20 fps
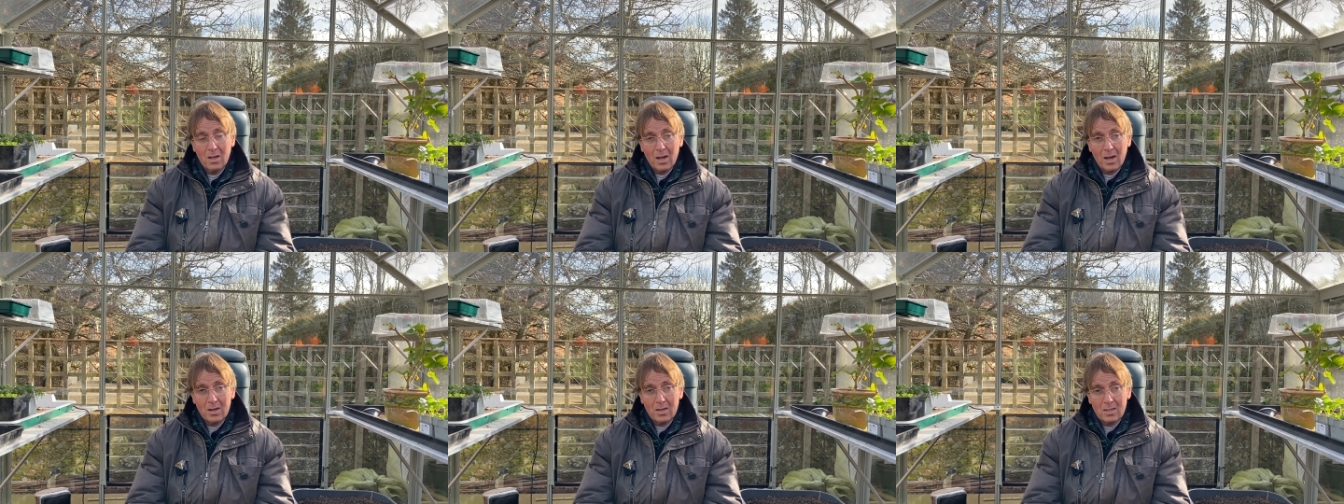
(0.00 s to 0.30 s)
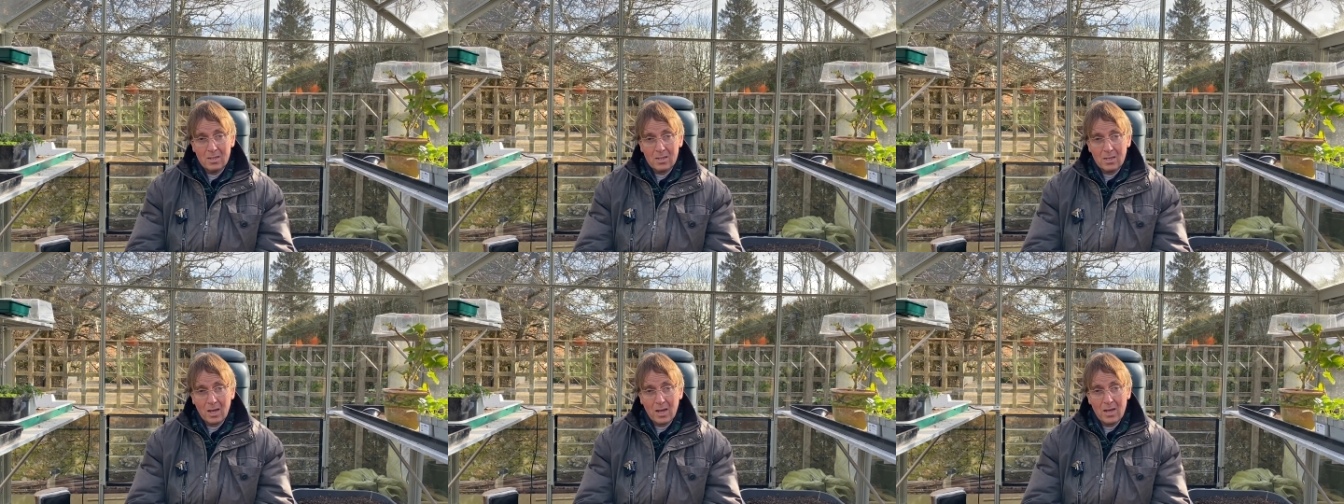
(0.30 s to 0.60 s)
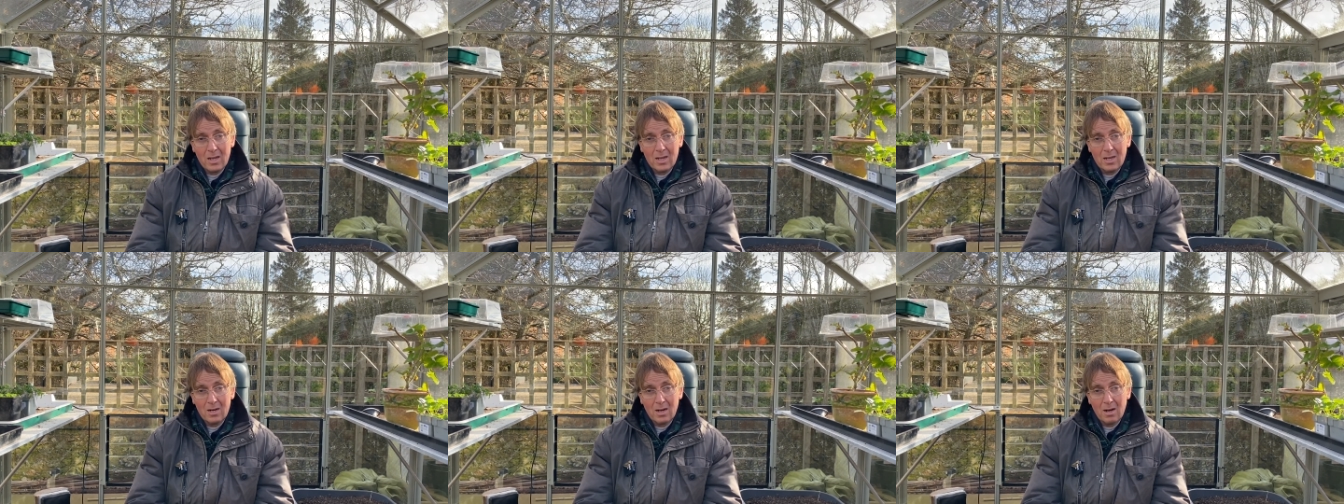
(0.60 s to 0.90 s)
and is
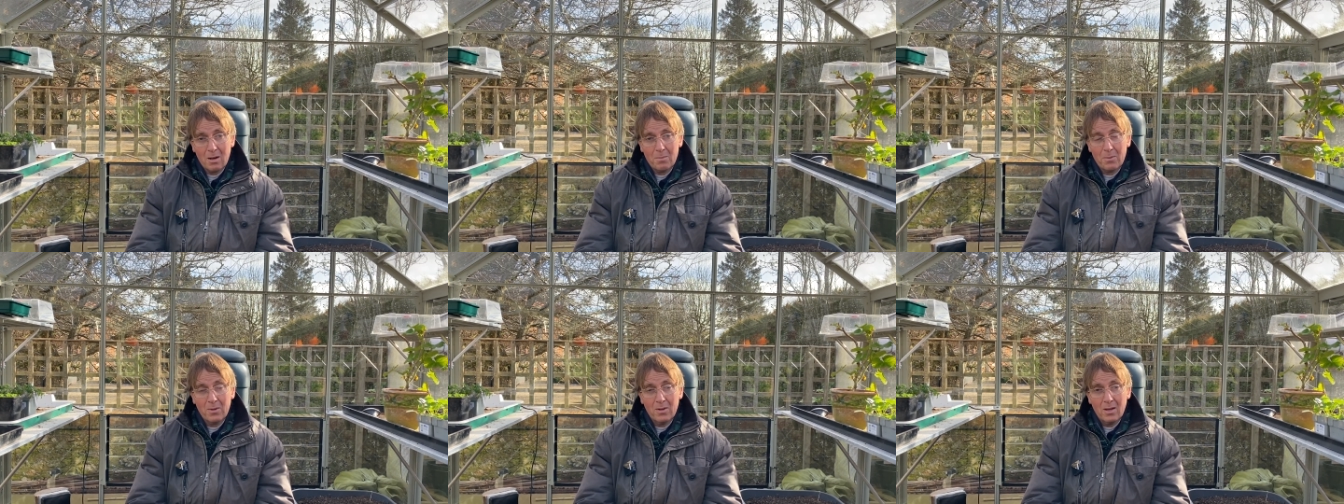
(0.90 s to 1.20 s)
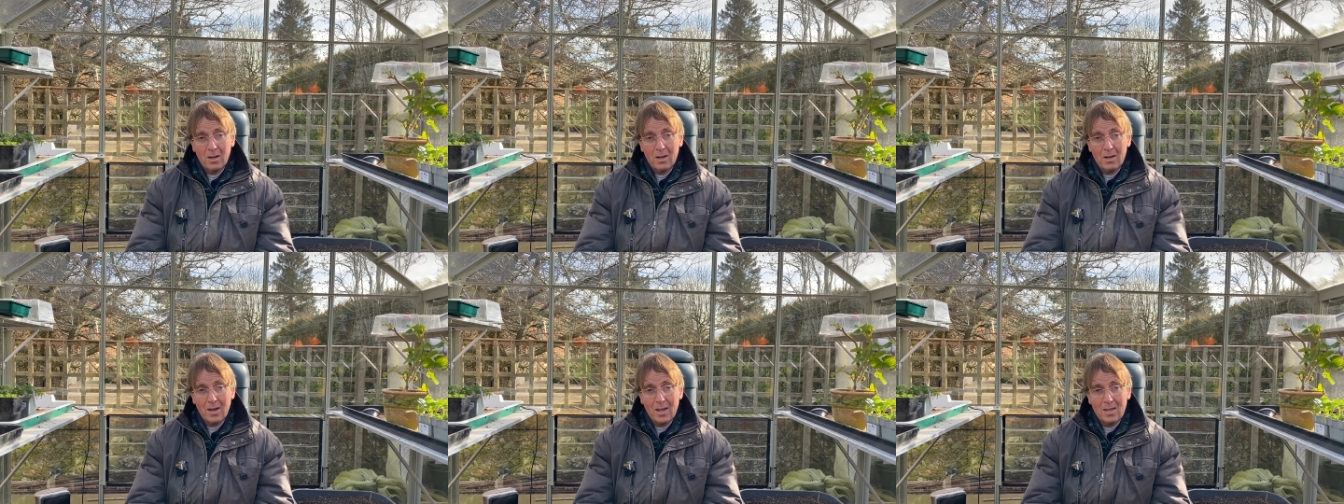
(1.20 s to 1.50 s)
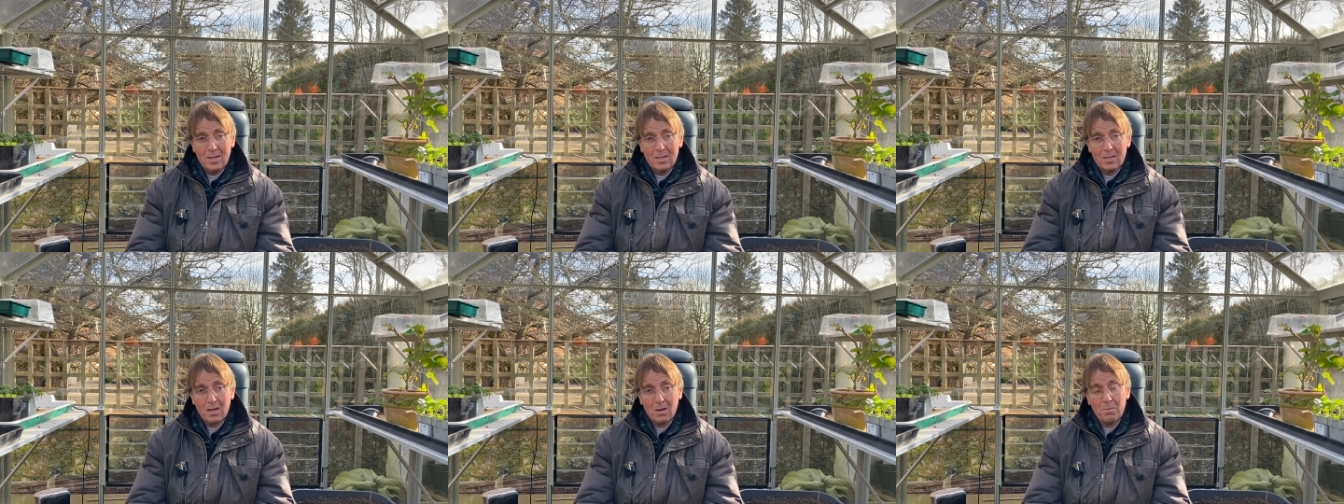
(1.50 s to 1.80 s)
taken up and
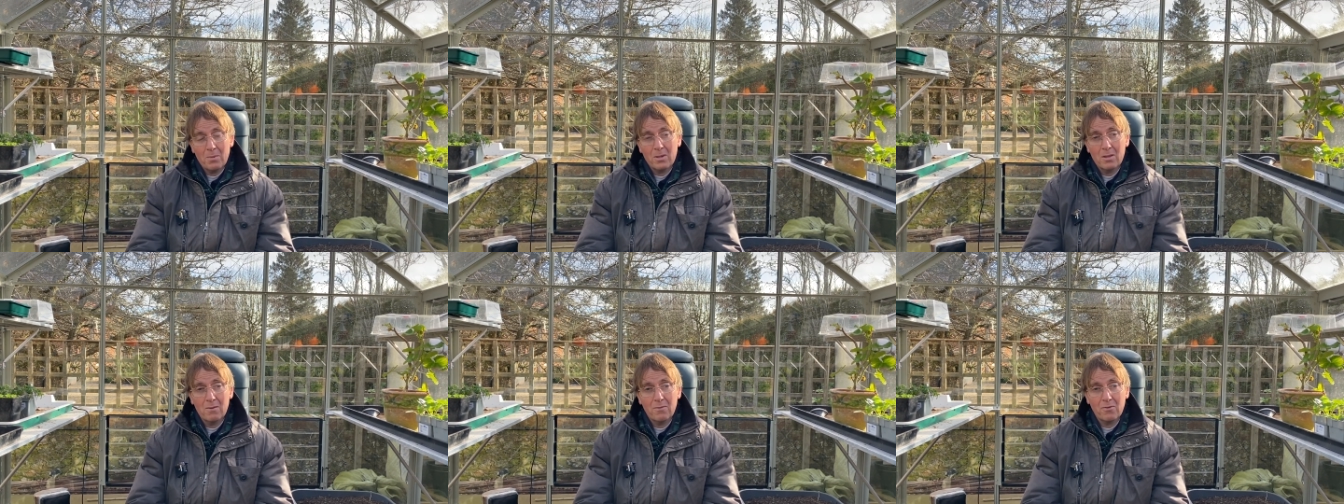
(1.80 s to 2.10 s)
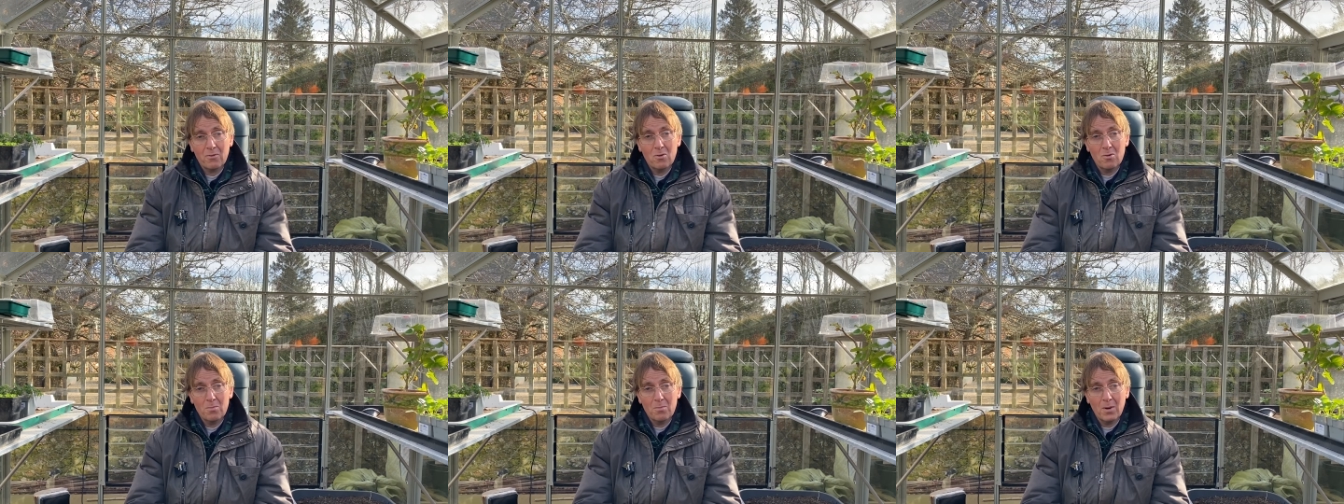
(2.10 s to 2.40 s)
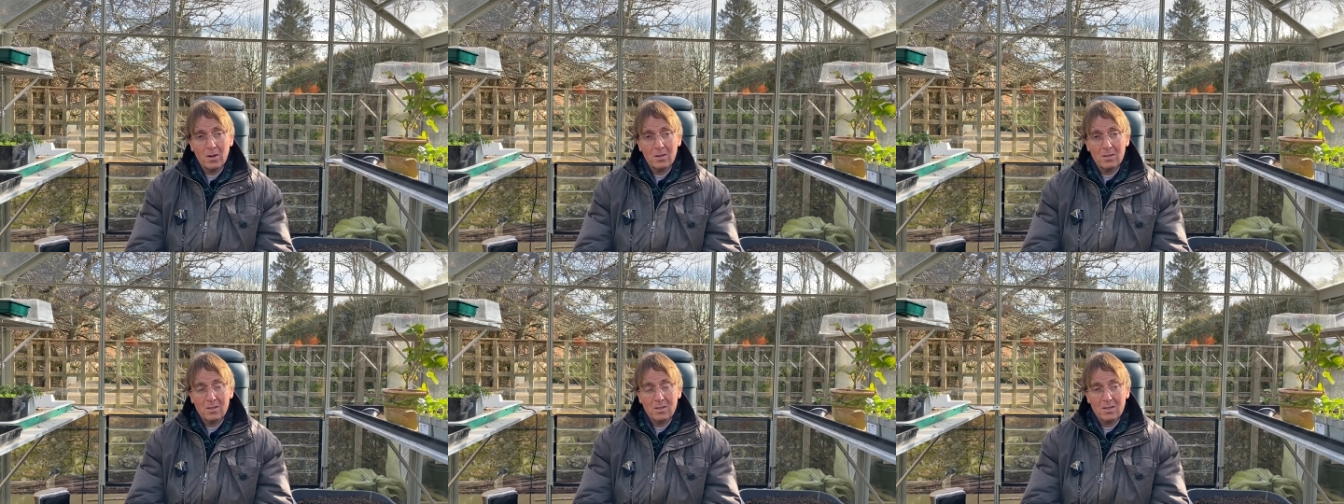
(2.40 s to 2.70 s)
ends up in the fruit
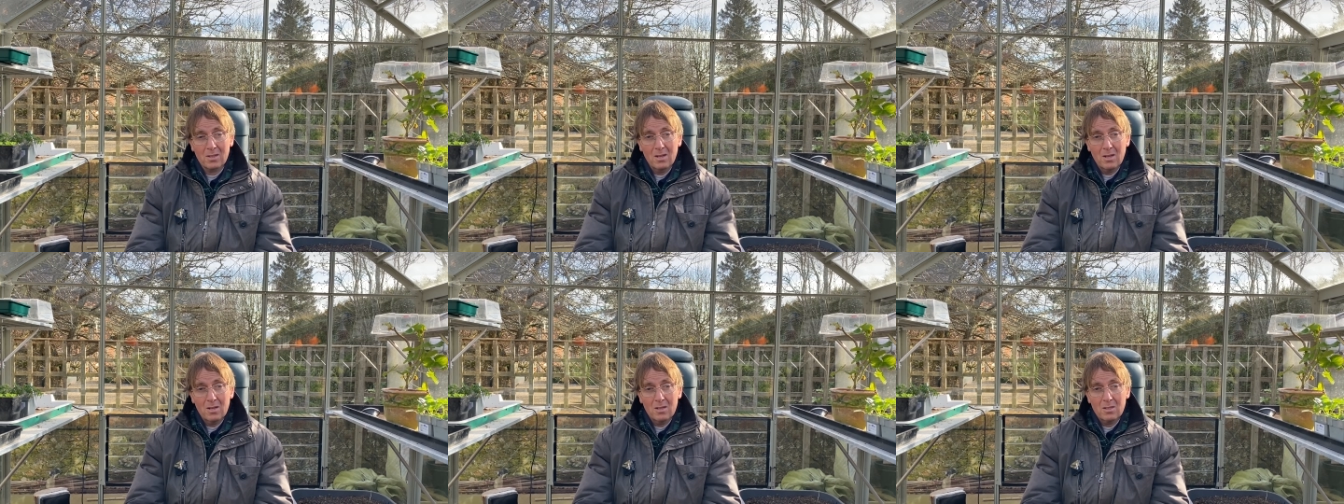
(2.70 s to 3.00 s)
buds